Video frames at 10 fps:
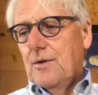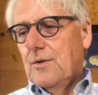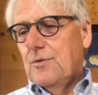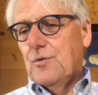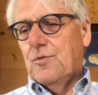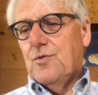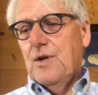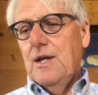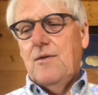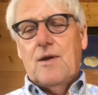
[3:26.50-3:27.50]
to
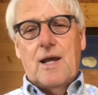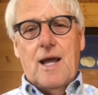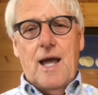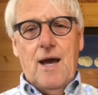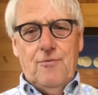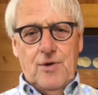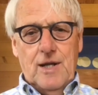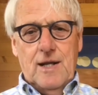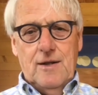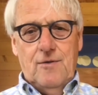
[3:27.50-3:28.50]
treat every
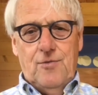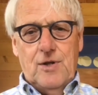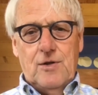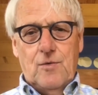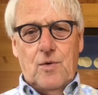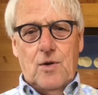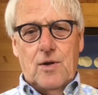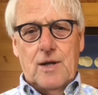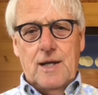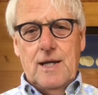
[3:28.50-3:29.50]
individual
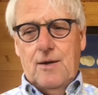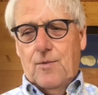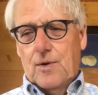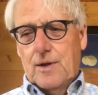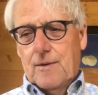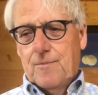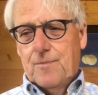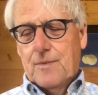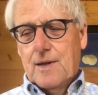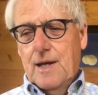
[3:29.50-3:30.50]
equally.
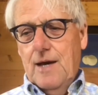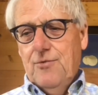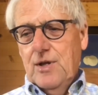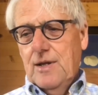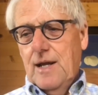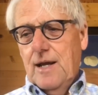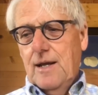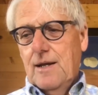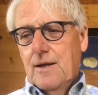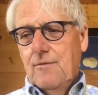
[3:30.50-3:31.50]
Every
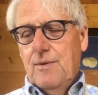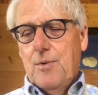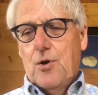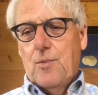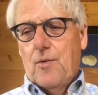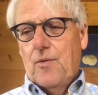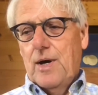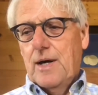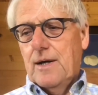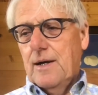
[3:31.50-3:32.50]
day we become
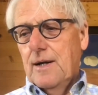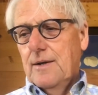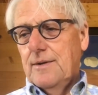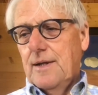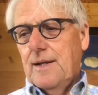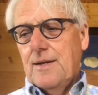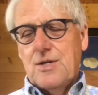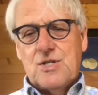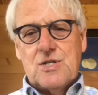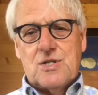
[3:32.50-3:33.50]
aware that that
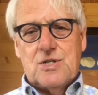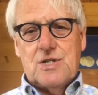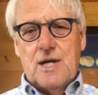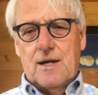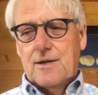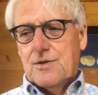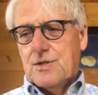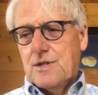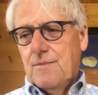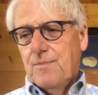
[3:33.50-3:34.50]
is a
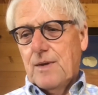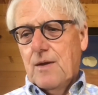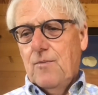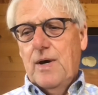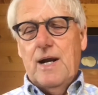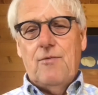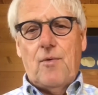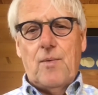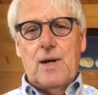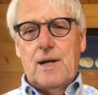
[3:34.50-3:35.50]
challenge, wherever
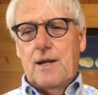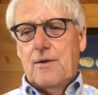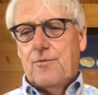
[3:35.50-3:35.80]
we live.